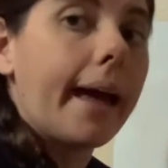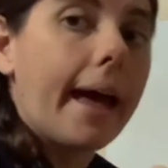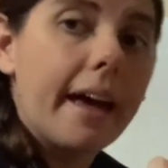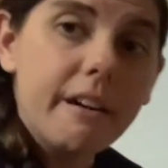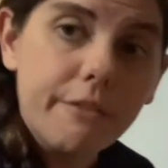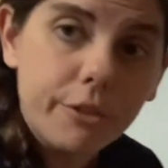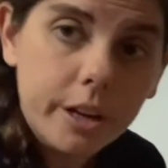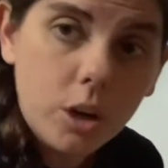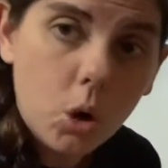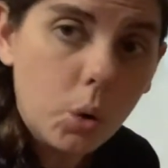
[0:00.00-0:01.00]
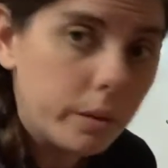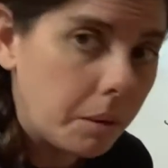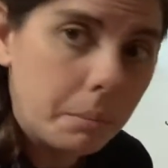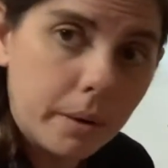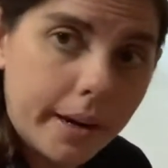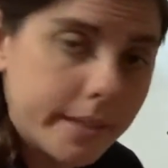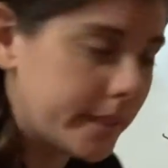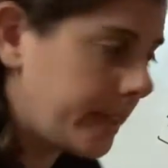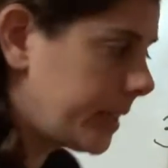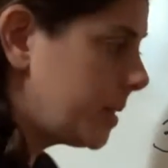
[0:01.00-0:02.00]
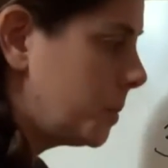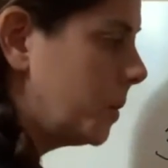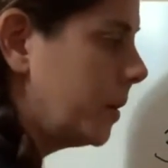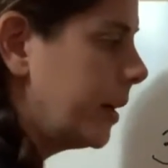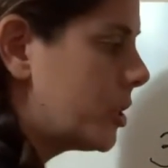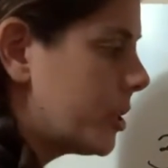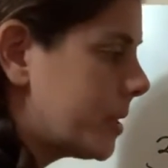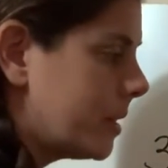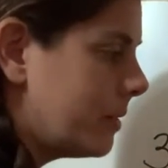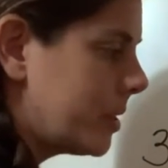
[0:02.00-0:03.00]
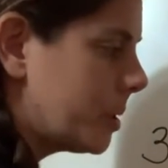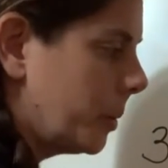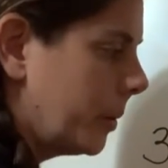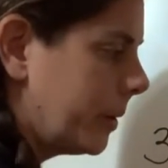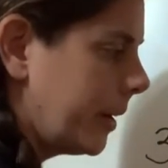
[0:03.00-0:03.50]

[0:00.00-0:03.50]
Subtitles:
Every whole number has a decimal. It's just invisible.